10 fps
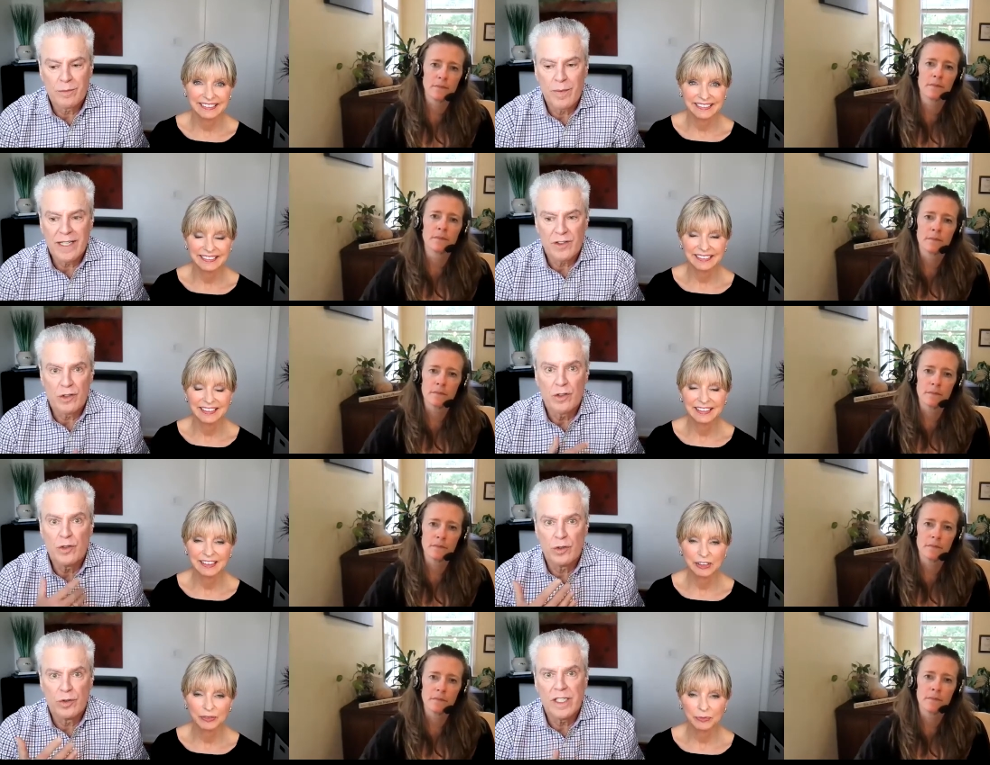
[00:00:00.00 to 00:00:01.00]
Speaker 1: makes you
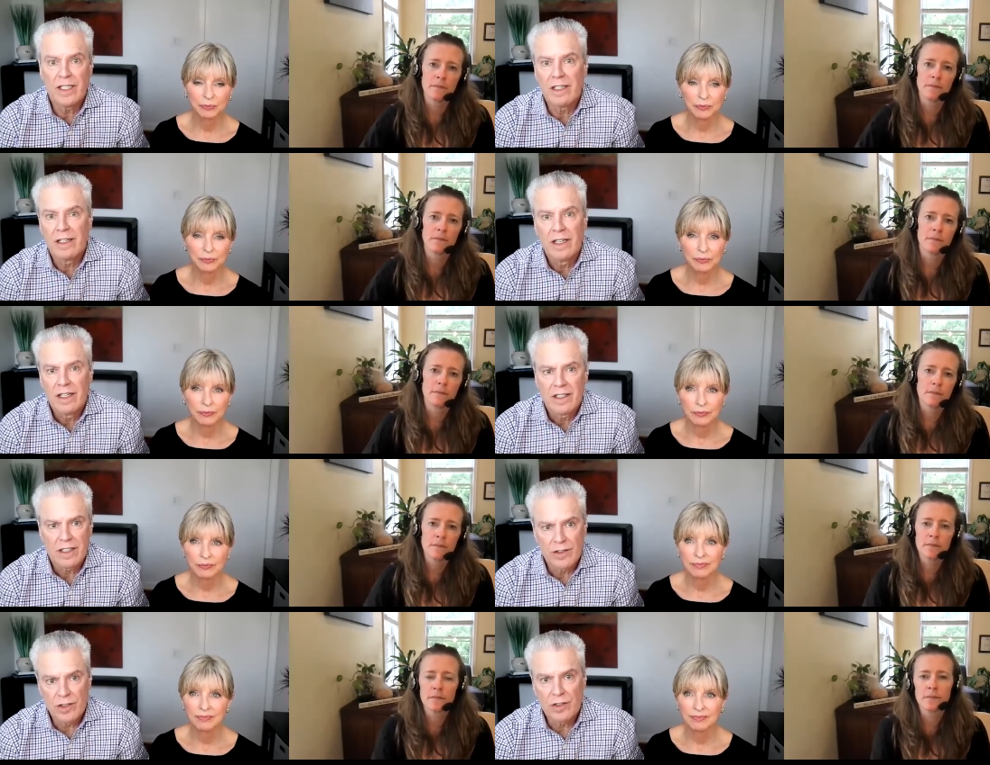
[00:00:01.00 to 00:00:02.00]
unique.
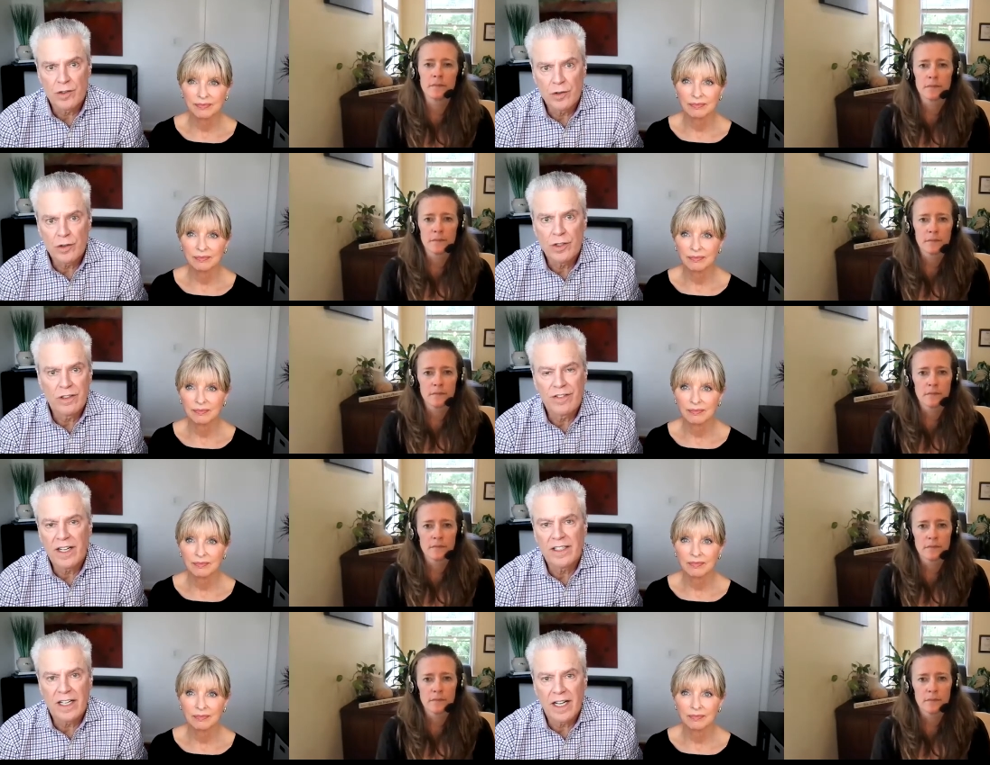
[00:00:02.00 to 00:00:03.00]
Because the sooner you can
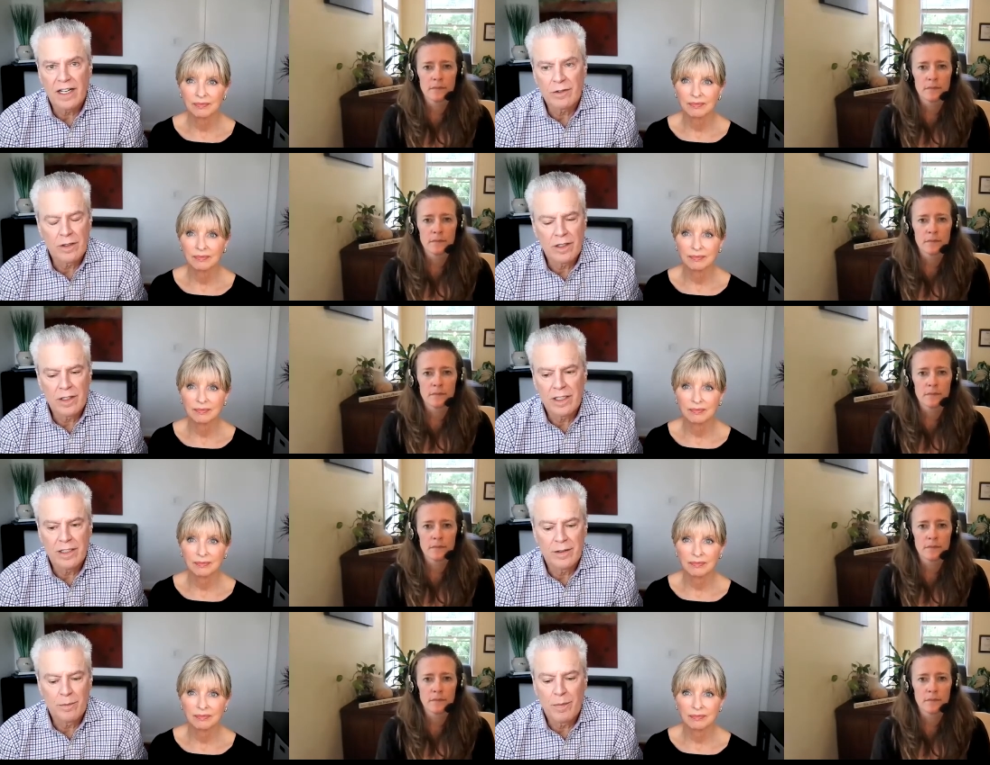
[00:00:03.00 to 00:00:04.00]
find that out,
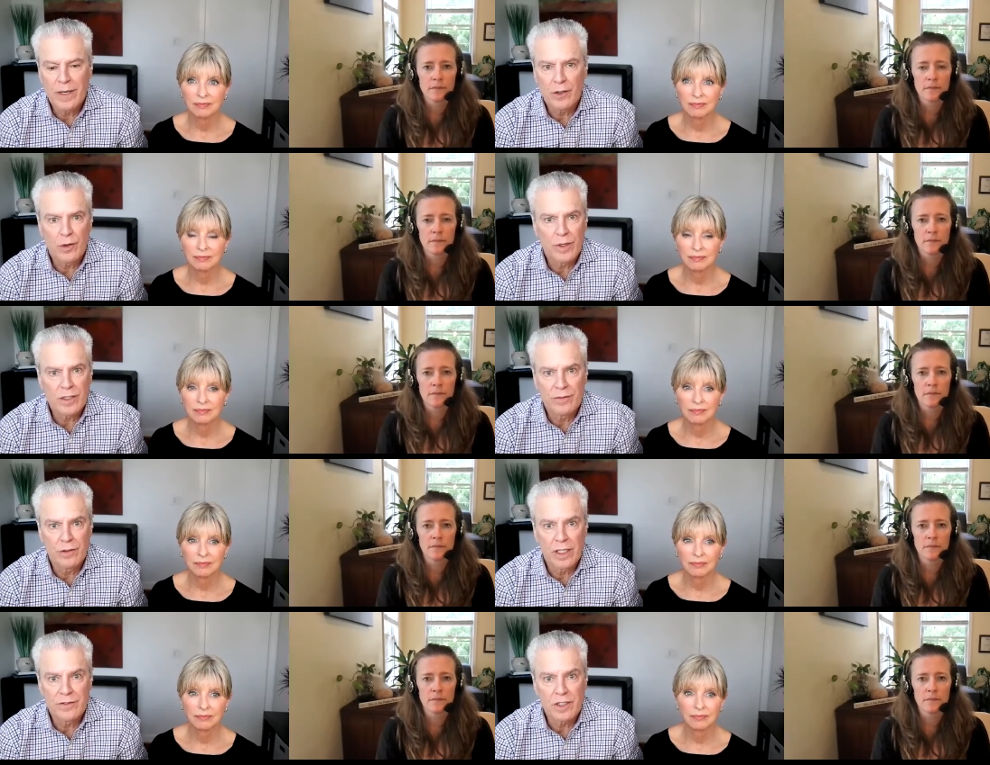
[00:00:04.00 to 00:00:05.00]
the better the rest of
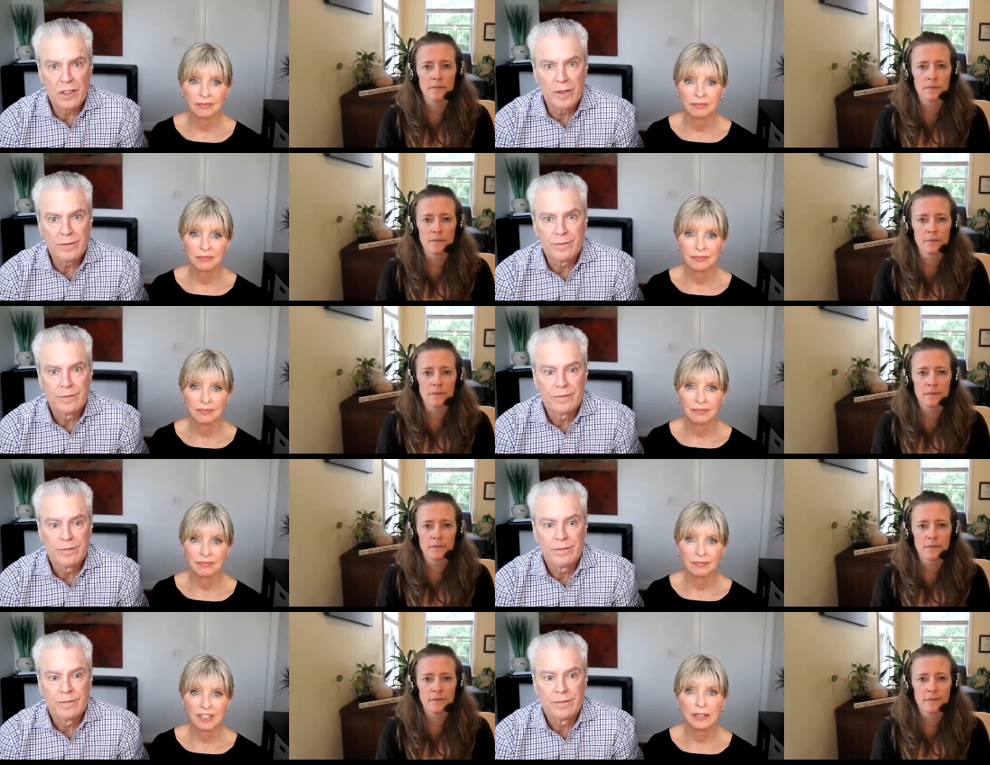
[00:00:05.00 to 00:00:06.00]
your life's going to be.
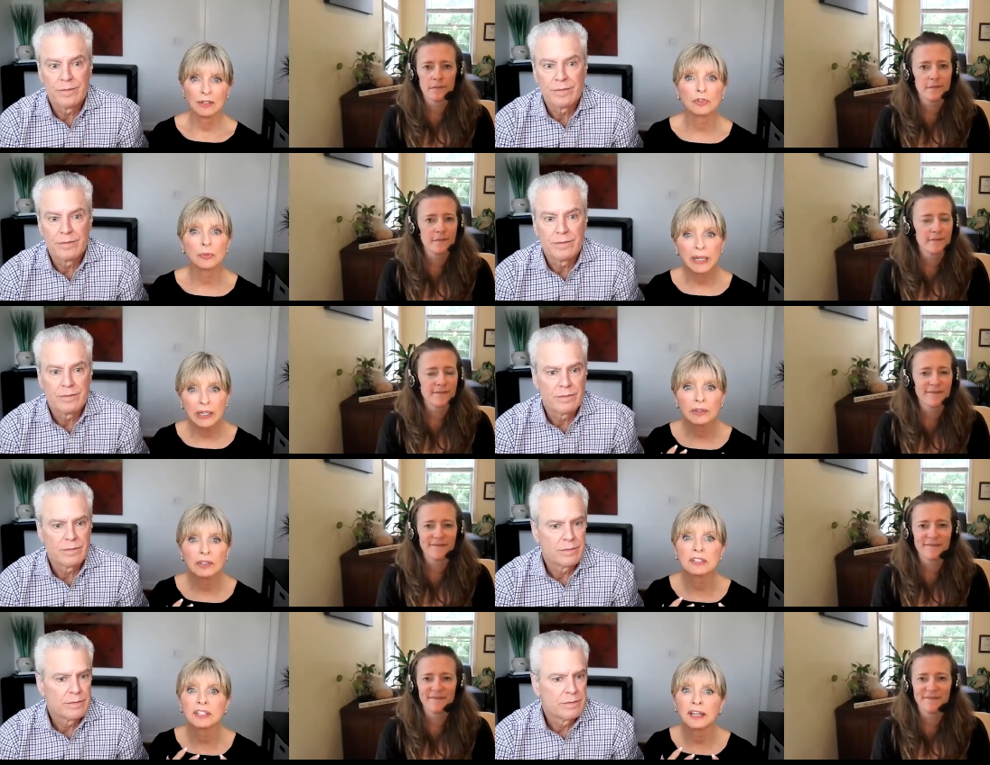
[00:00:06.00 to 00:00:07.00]
Speaker 2: And for
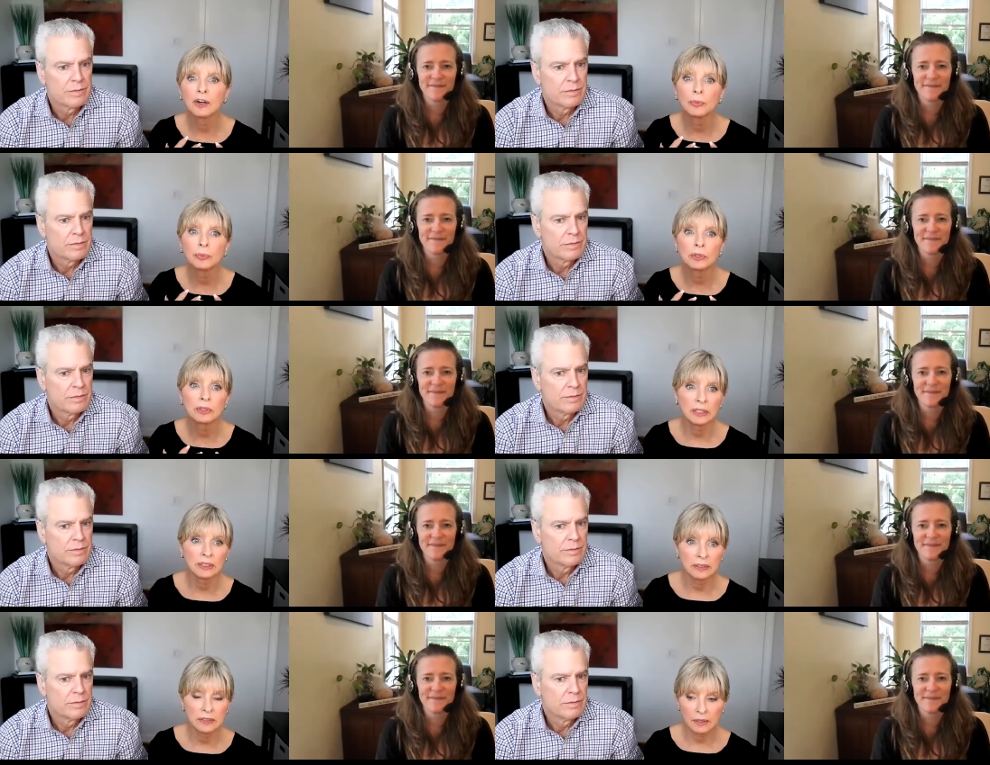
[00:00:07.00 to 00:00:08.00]
parents to help your
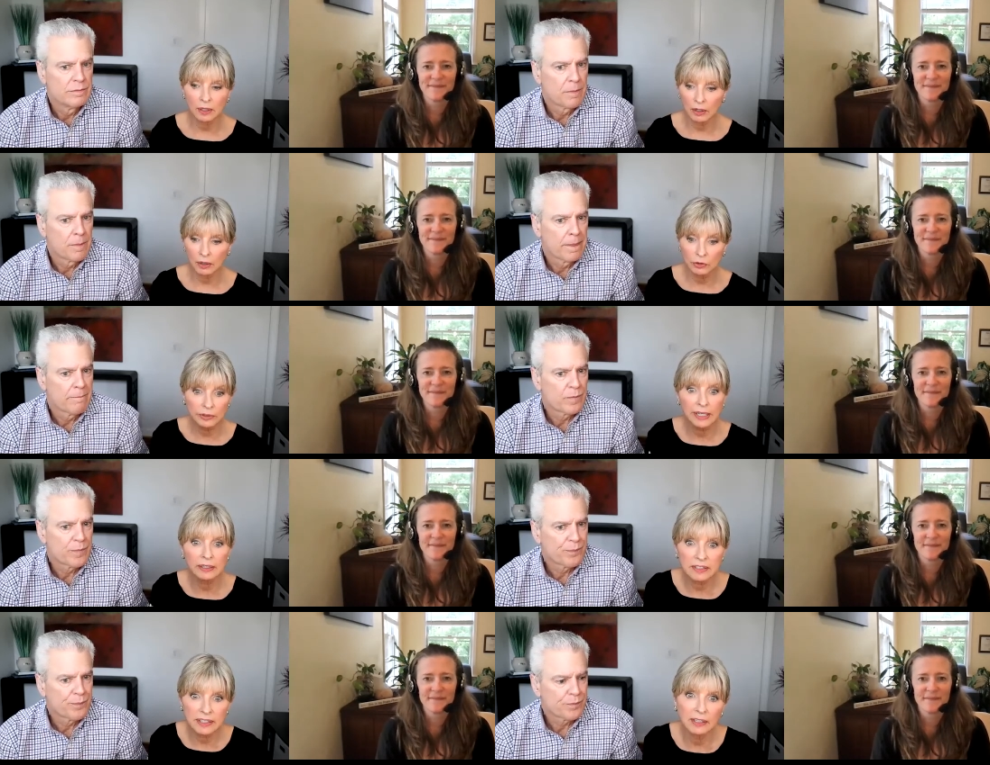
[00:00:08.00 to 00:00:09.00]
kids uh, learn how
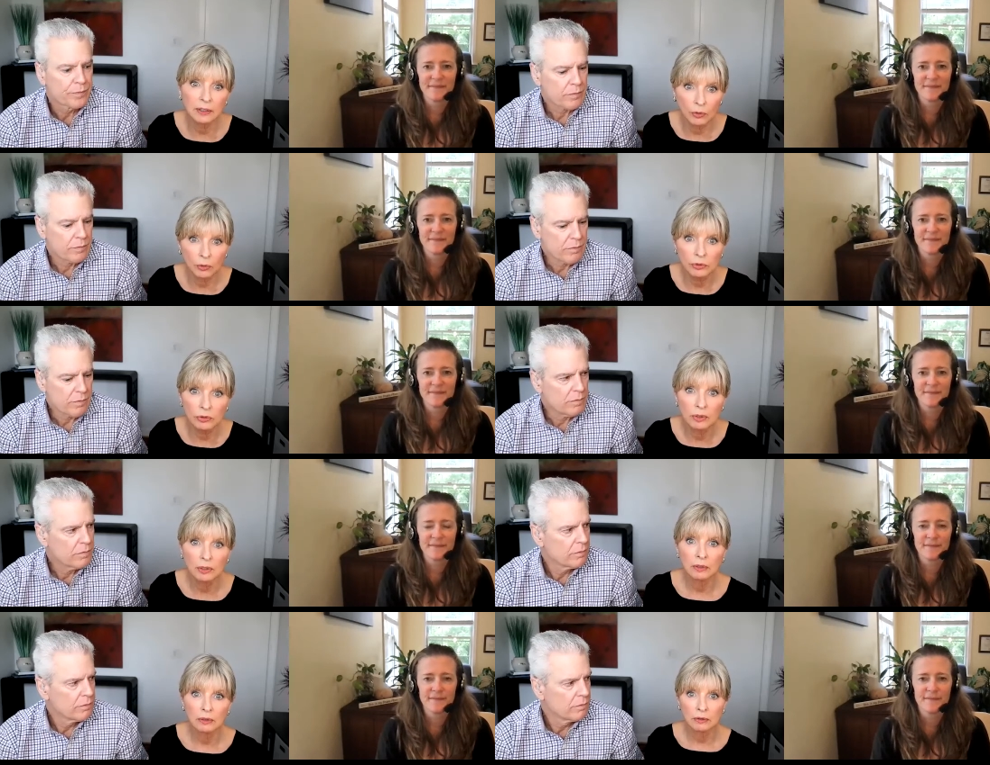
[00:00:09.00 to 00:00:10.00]
to set goals,
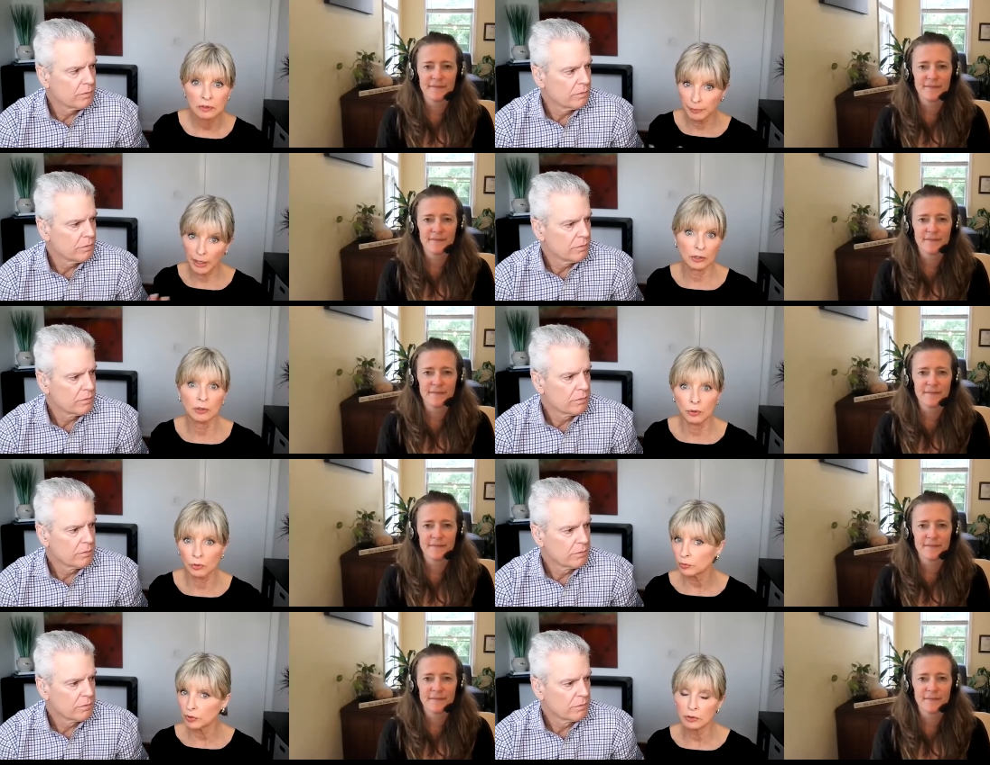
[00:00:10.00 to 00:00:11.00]
SMART
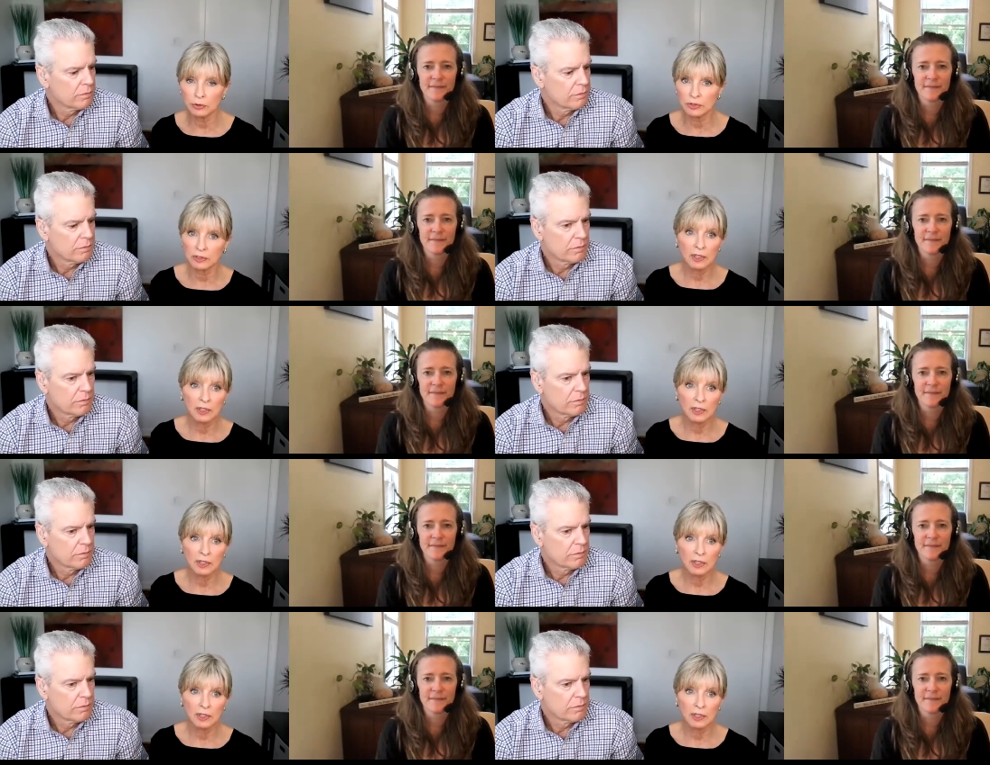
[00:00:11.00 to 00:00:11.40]
goals, we use